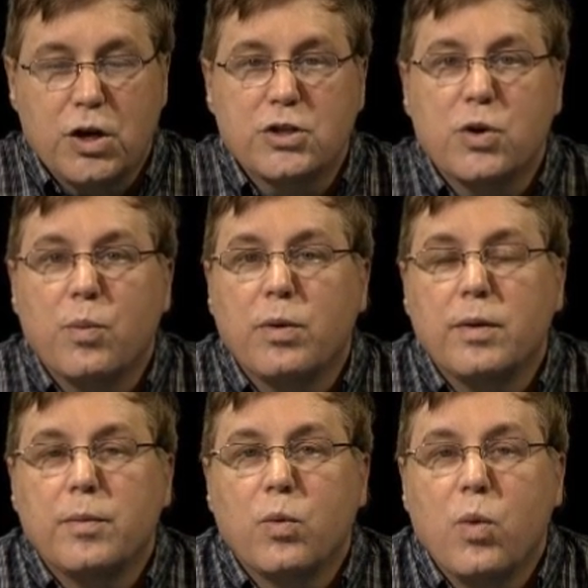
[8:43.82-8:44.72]
So
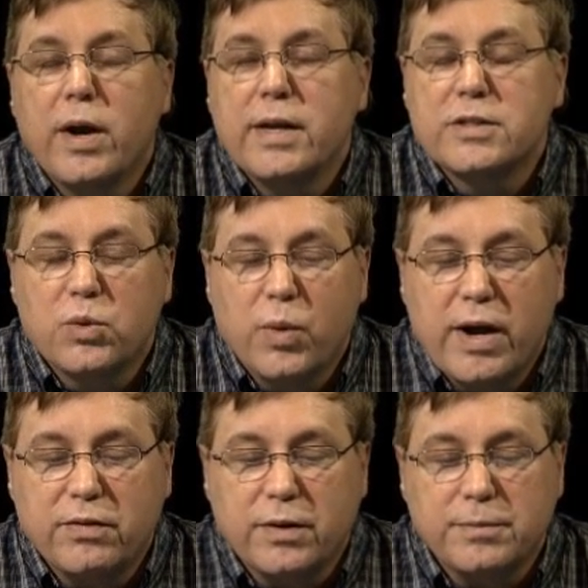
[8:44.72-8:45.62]
what is a
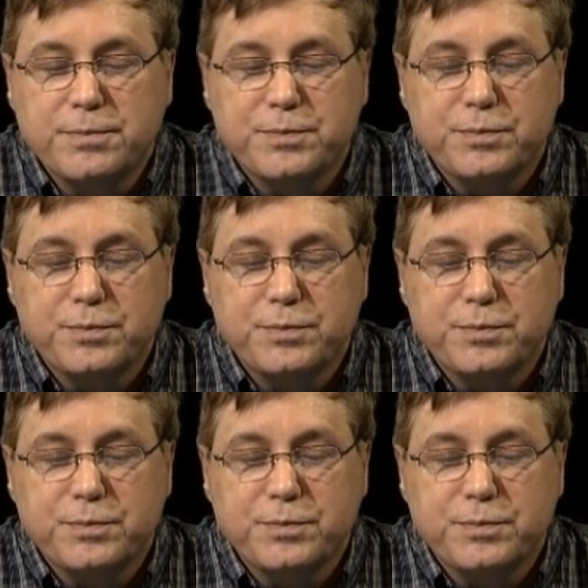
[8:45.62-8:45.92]
waiver?